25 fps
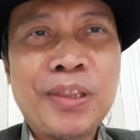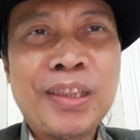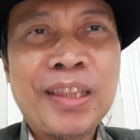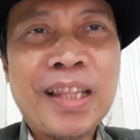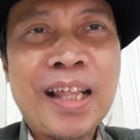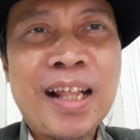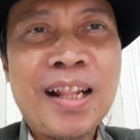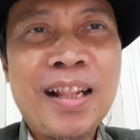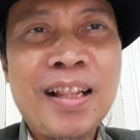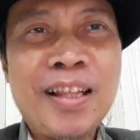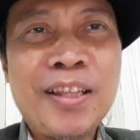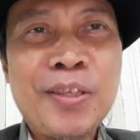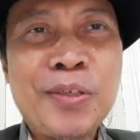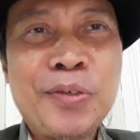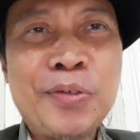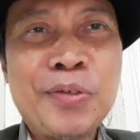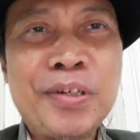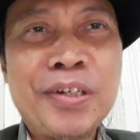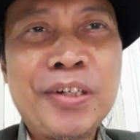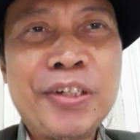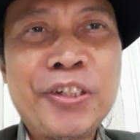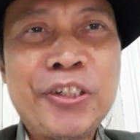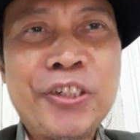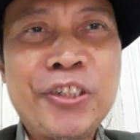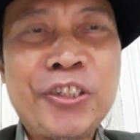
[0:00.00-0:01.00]
tell you
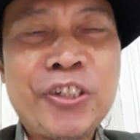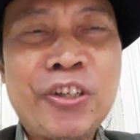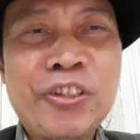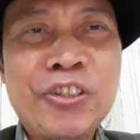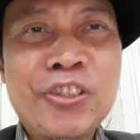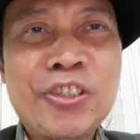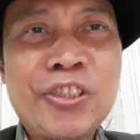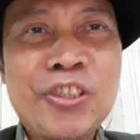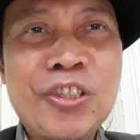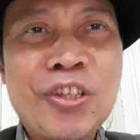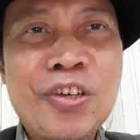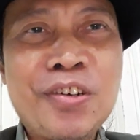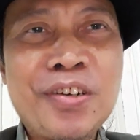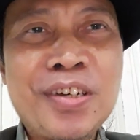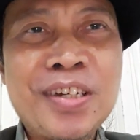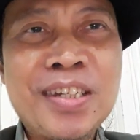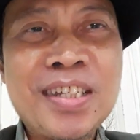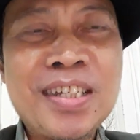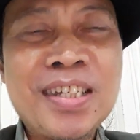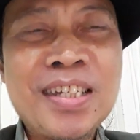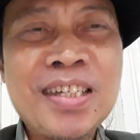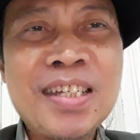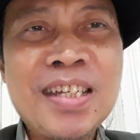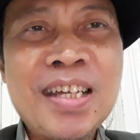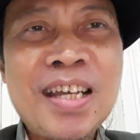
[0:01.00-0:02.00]
a short
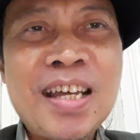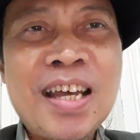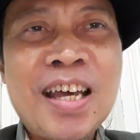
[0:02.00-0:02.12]
story